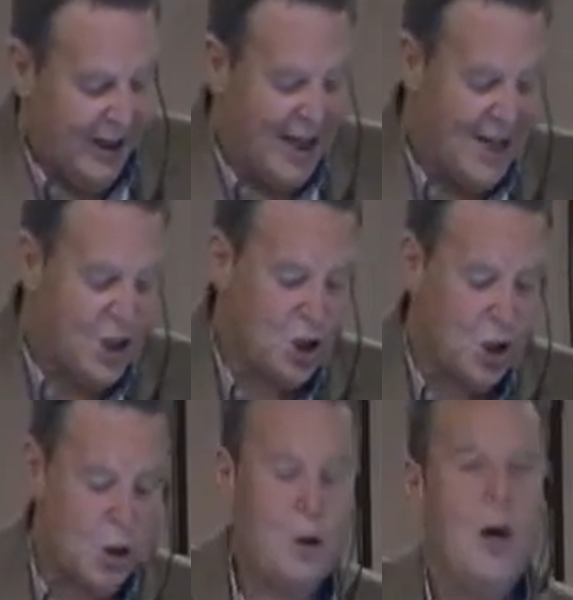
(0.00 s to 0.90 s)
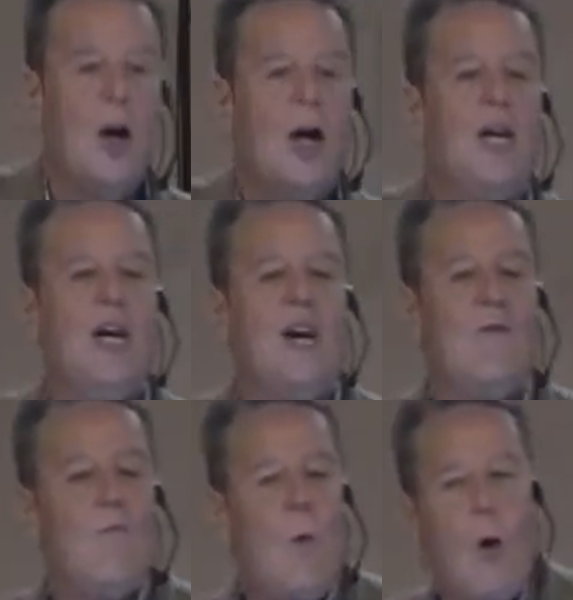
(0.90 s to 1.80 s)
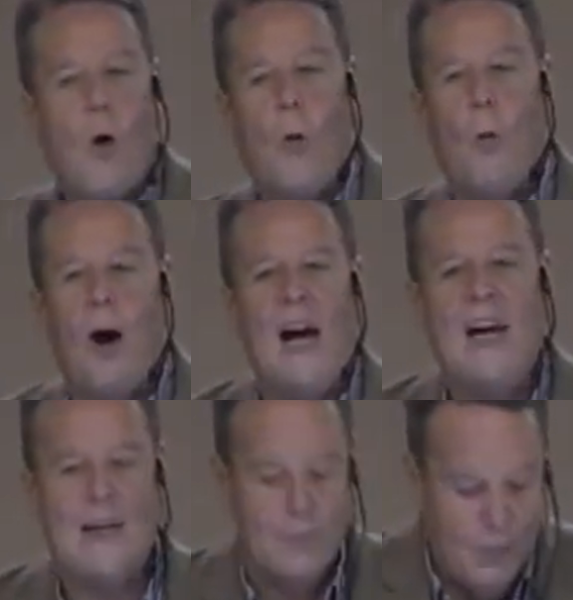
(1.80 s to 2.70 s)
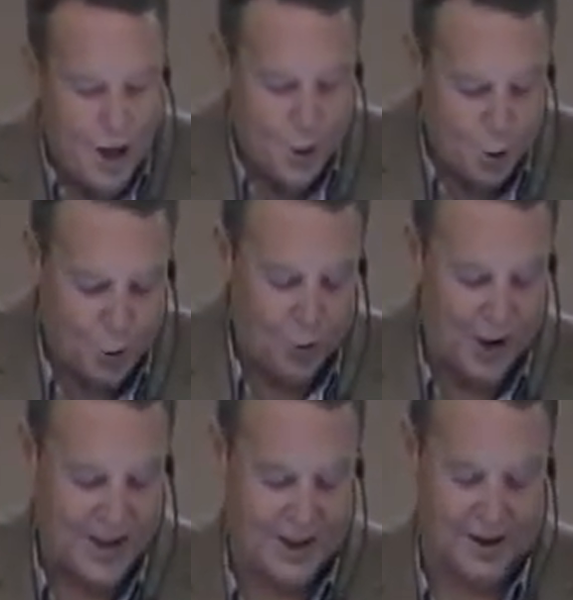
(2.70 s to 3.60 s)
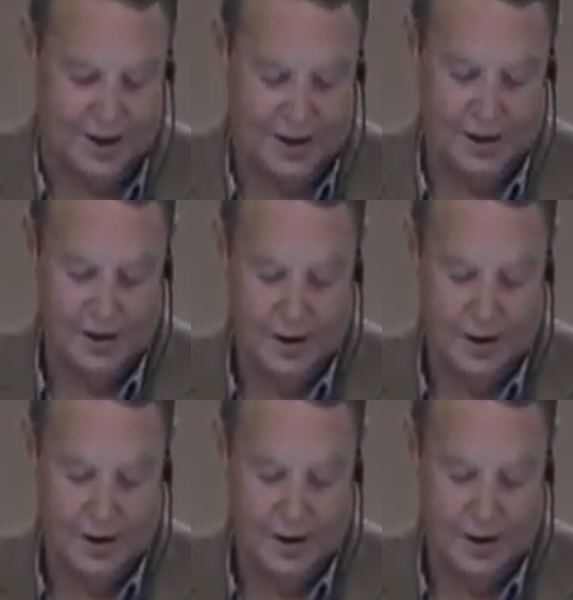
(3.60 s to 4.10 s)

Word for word: unless you give more away than Mother Teresa